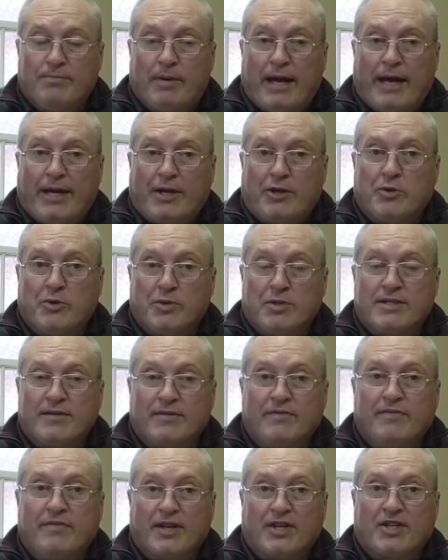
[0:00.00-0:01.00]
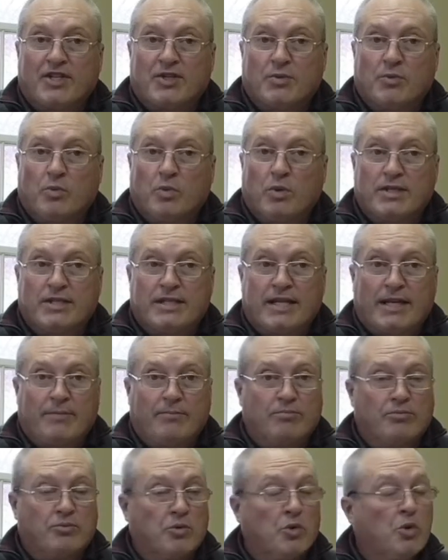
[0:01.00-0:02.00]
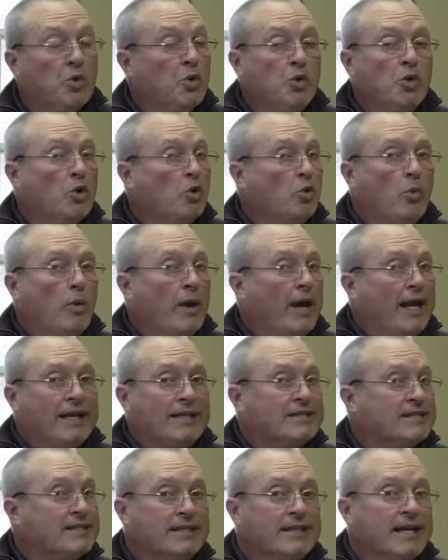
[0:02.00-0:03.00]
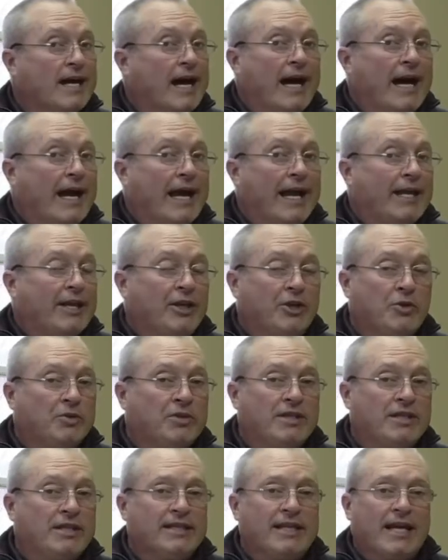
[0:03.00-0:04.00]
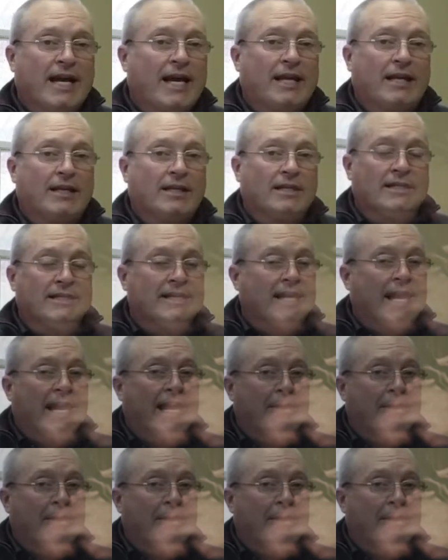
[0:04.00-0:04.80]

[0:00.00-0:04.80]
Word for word: by crucifixion was a brutal way to die. You did not die